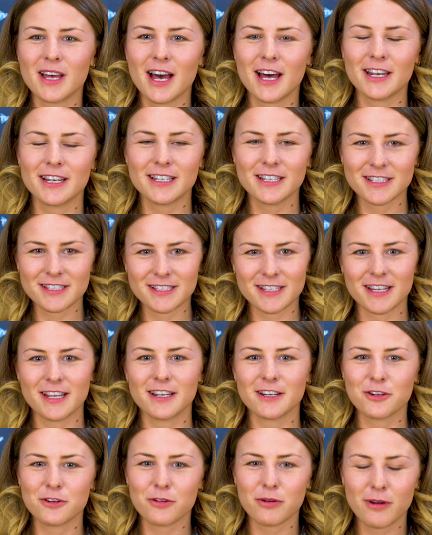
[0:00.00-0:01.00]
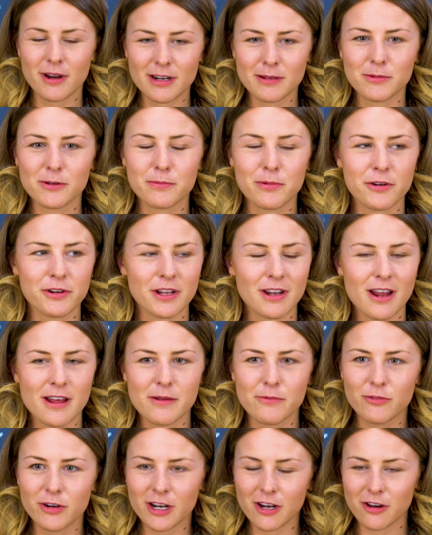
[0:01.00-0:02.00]
And it's an incredible product. I
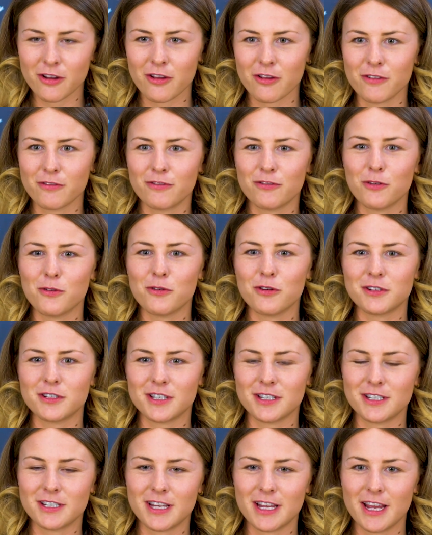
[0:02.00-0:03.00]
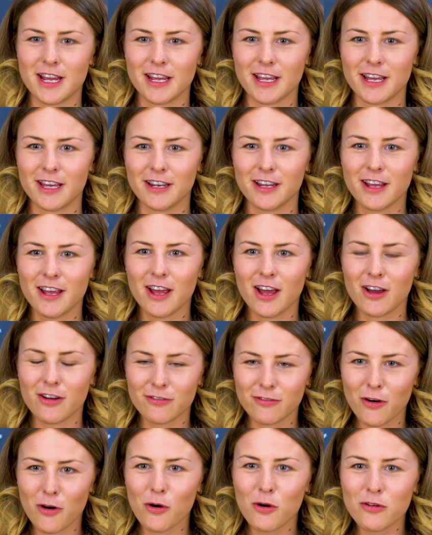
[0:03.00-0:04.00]
am really looking forward to seeing it
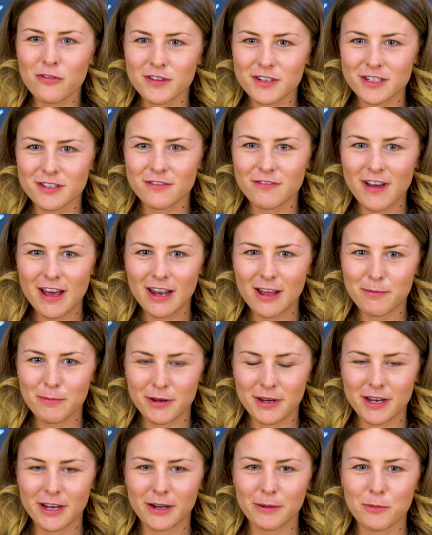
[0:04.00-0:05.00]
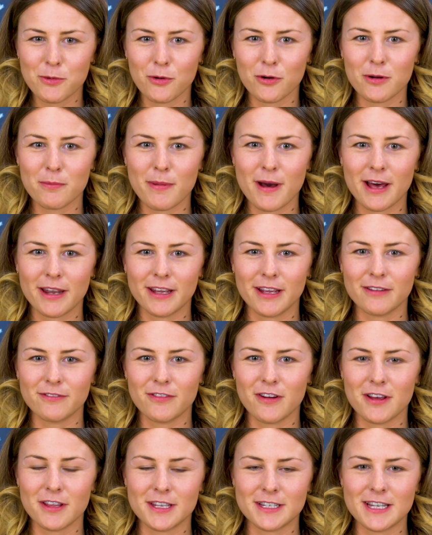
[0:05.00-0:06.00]
evolve and develop and hearing more about
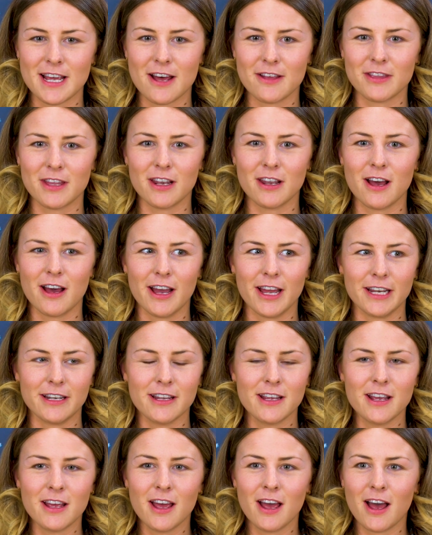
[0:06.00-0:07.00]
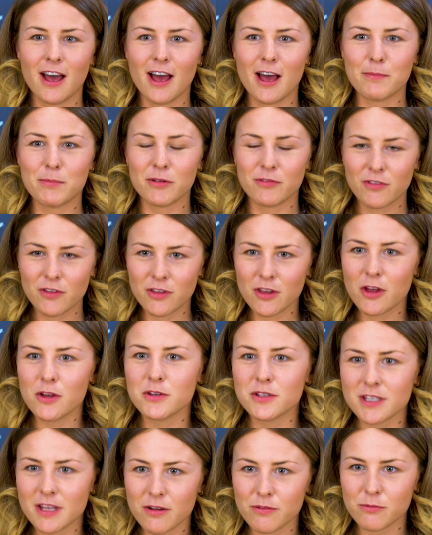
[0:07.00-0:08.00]
it further down the line. But for
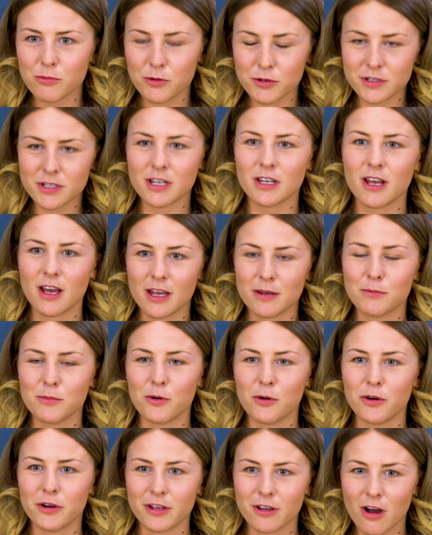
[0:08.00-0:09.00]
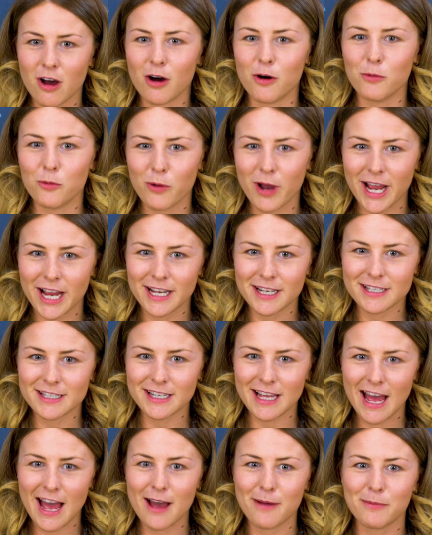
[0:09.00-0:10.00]
those that want to learn more and can't
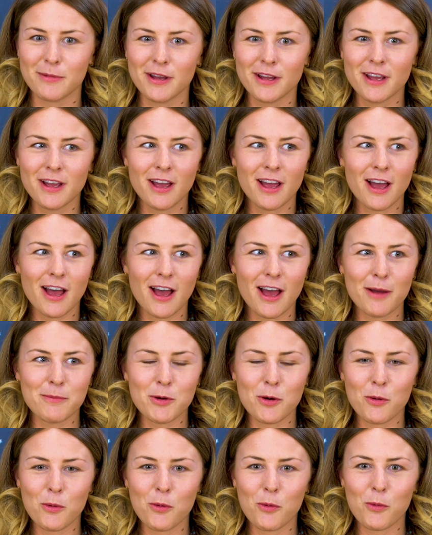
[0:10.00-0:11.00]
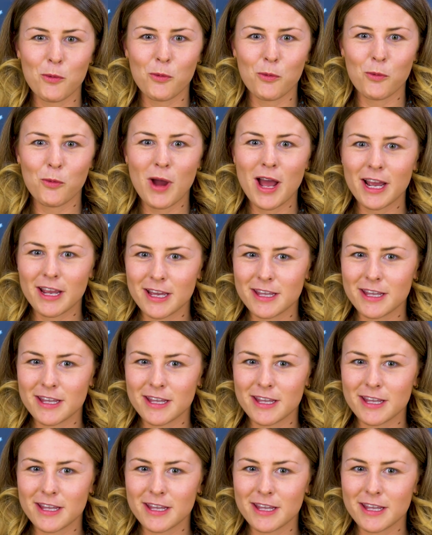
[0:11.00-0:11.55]
wait, Cam, where